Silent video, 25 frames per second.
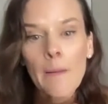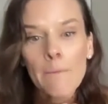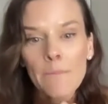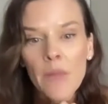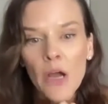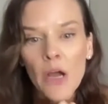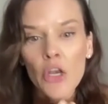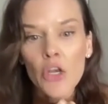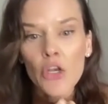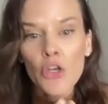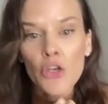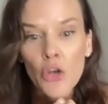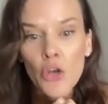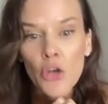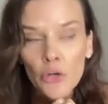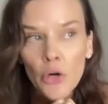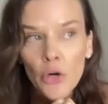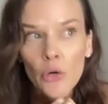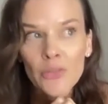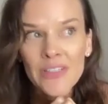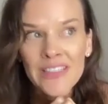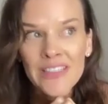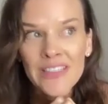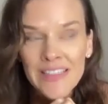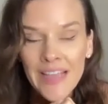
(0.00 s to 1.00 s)
but
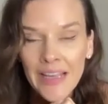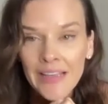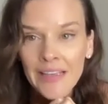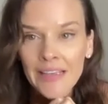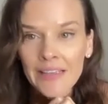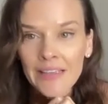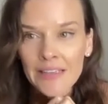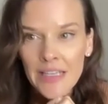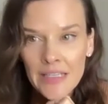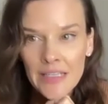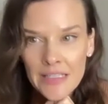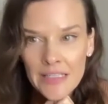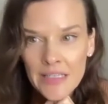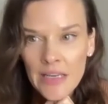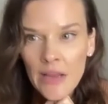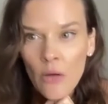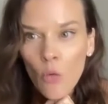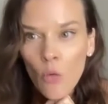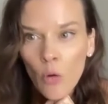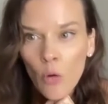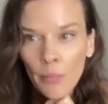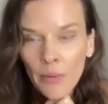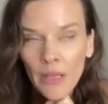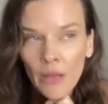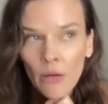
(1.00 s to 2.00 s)
neuropsych testing
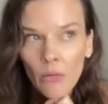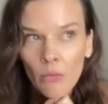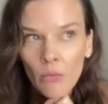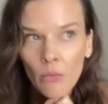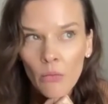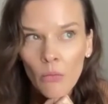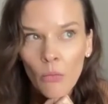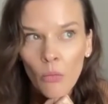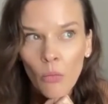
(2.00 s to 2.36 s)
will be